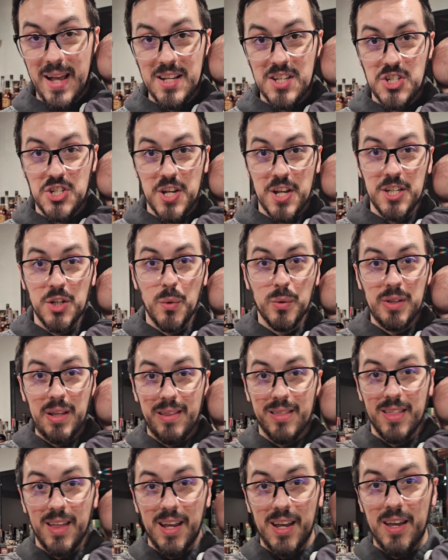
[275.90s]
genuinely
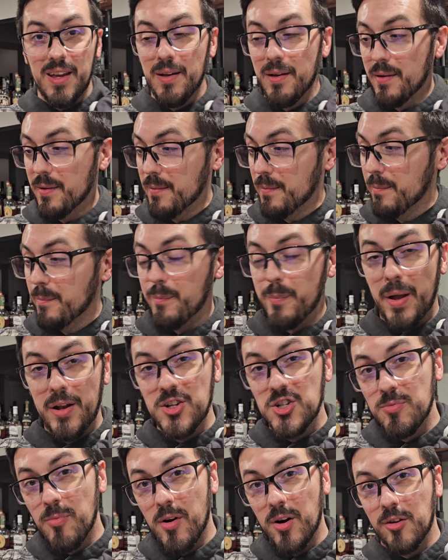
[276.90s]
think
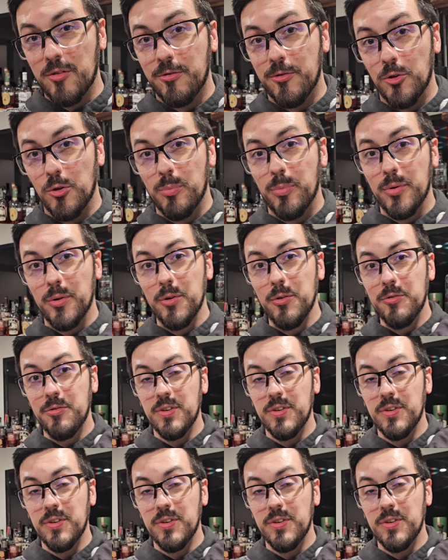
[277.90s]
benchmark foolproof